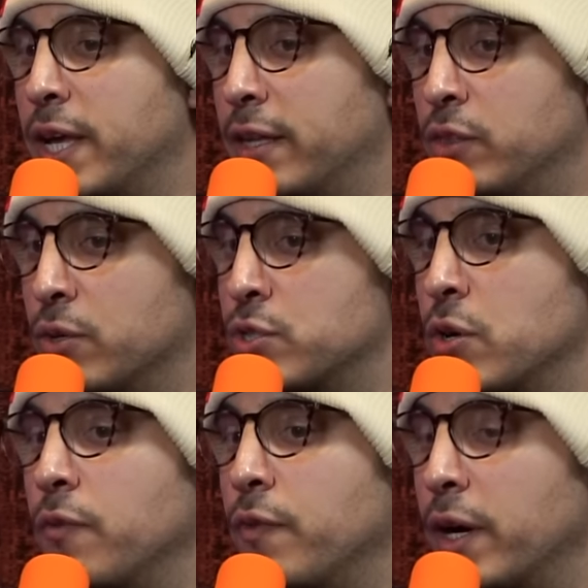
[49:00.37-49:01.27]
of like they're
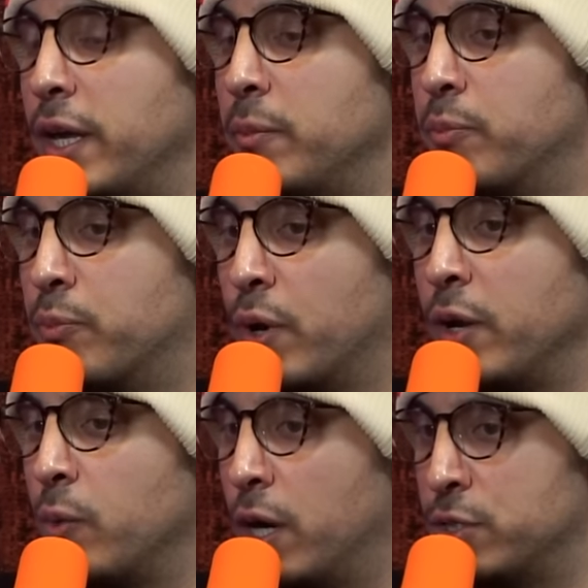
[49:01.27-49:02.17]
so fucking
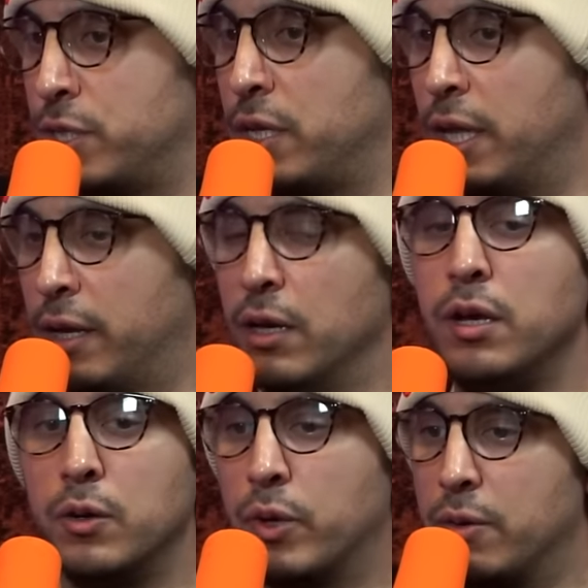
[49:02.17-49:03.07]
brainwashed that like
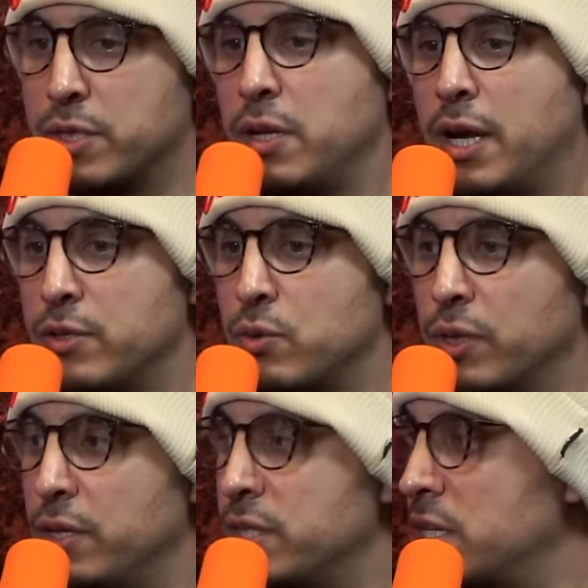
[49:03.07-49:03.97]
when I was in high school
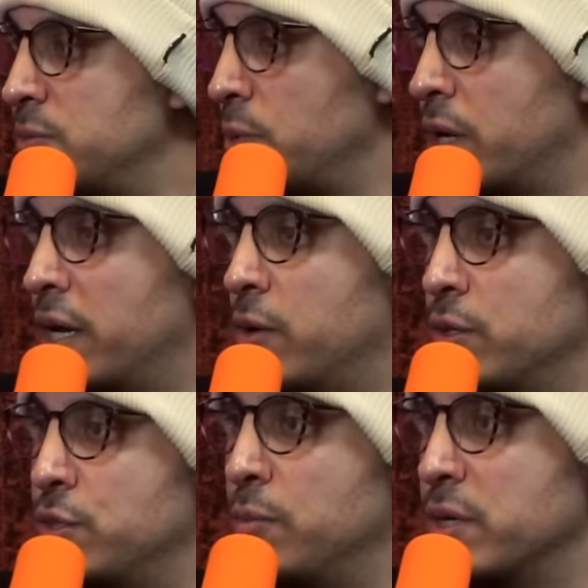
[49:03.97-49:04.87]
they used to ask me what kind of
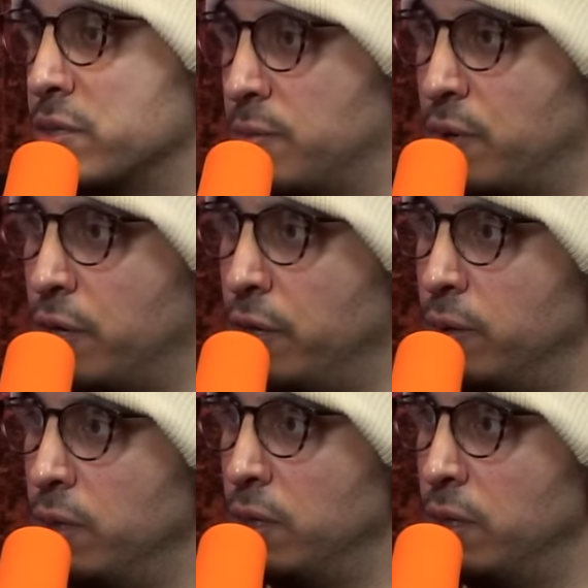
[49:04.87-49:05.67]
Christian Muslim are you?